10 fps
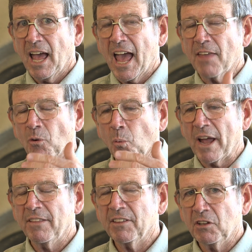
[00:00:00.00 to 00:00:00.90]
And the
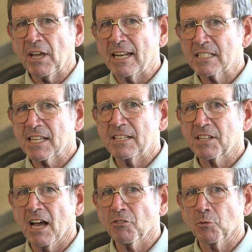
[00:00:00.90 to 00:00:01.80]
way the United States
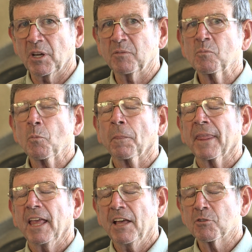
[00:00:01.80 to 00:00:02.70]
government
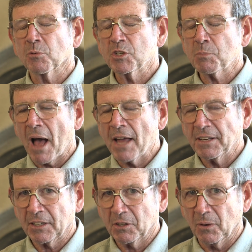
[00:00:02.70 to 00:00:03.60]
is
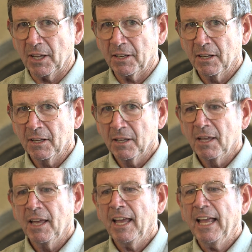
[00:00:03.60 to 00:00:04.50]
responding to it
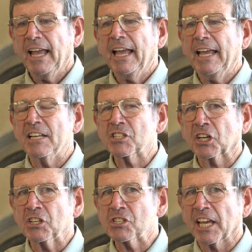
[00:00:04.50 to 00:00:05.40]
is
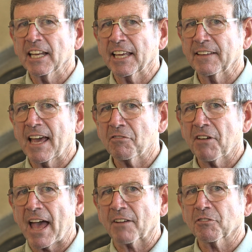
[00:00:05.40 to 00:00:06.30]
concealing that
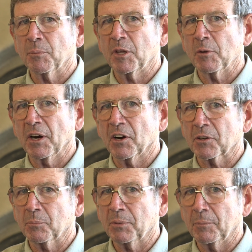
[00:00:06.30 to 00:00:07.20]
fact from the
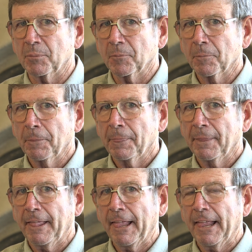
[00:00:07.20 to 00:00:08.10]
American people.
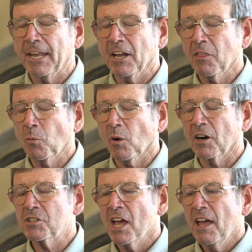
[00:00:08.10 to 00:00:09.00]
In other
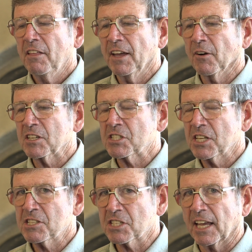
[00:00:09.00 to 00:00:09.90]
words, they're
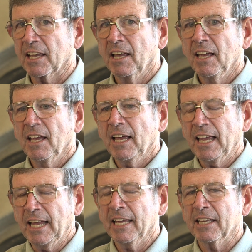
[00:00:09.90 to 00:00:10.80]
assisting
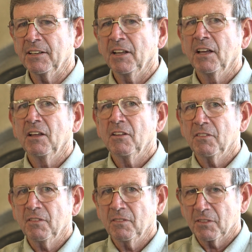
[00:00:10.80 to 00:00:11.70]
in
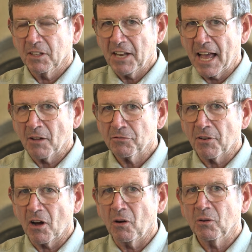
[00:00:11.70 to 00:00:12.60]
the
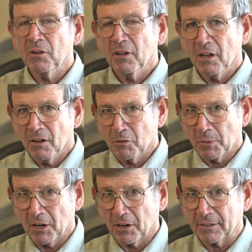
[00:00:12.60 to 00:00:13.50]
downfall of
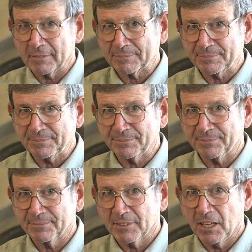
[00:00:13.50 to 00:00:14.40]
America.
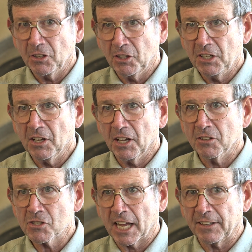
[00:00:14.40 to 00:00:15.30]
And you need to
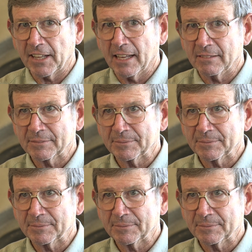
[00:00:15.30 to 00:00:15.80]
understand that.